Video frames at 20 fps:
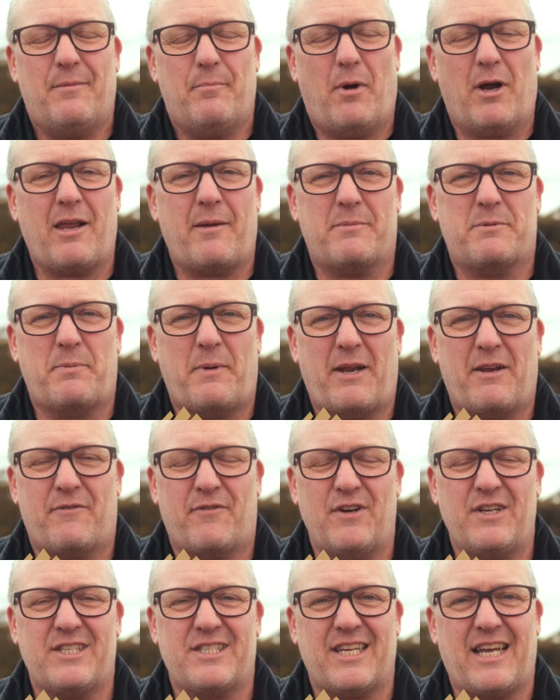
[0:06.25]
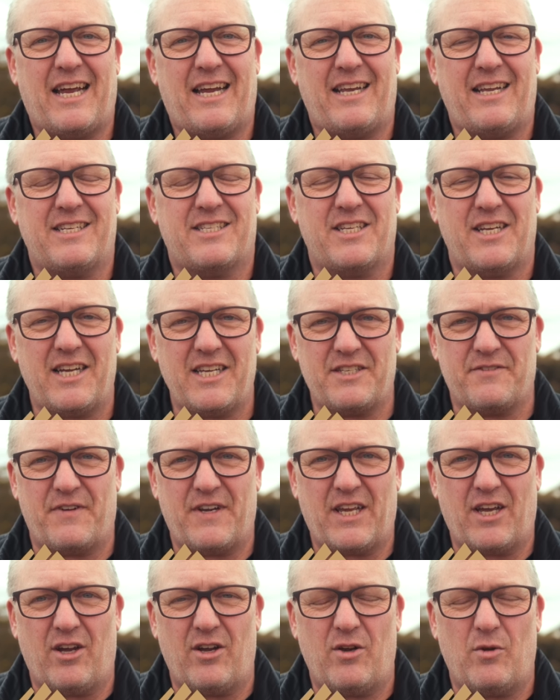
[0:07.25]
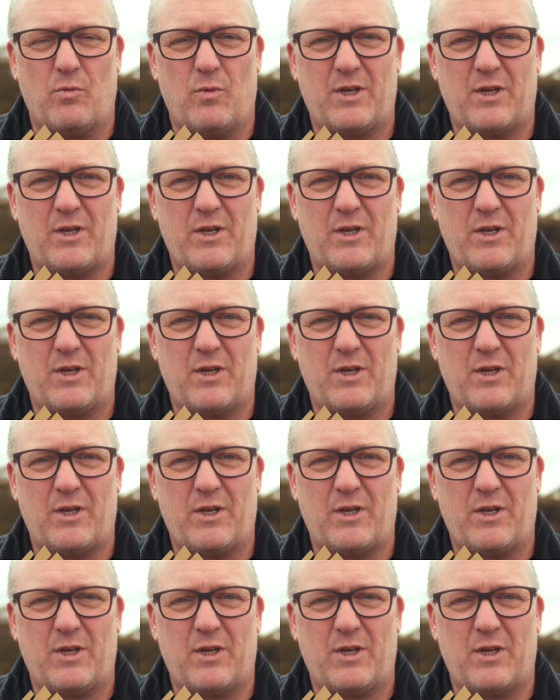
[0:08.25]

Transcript: My name's Peter Fritz, and in today's video,